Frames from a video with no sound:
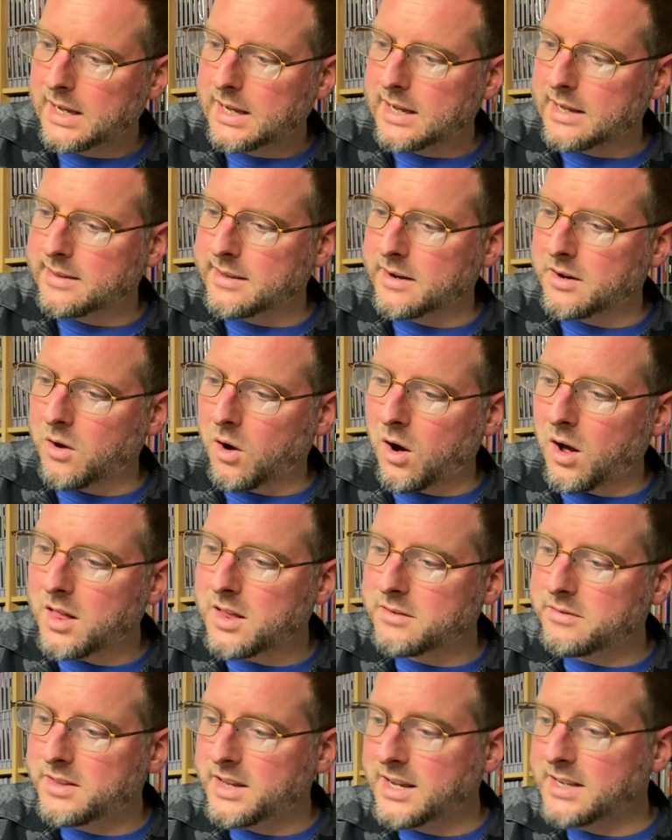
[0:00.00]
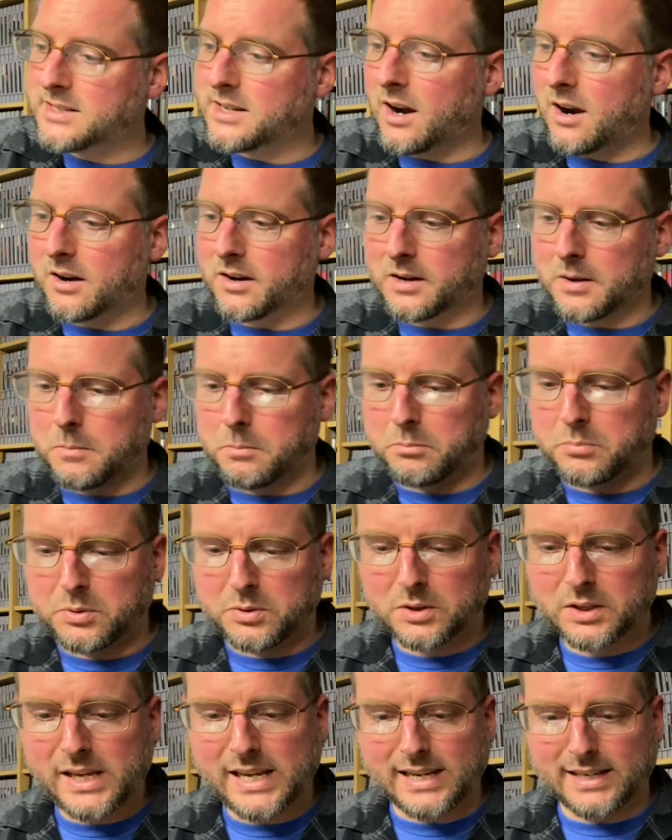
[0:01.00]
And then all of these are
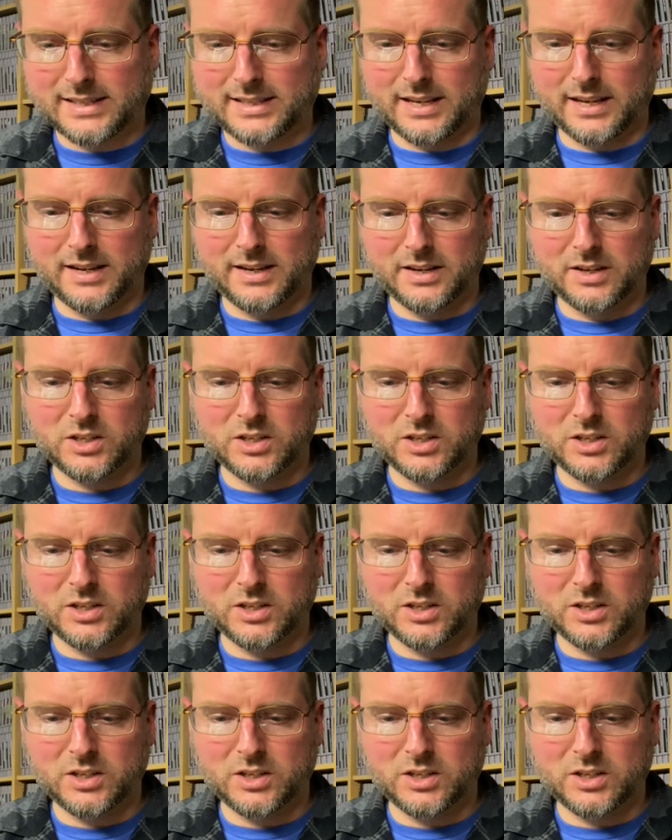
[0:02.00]
complete.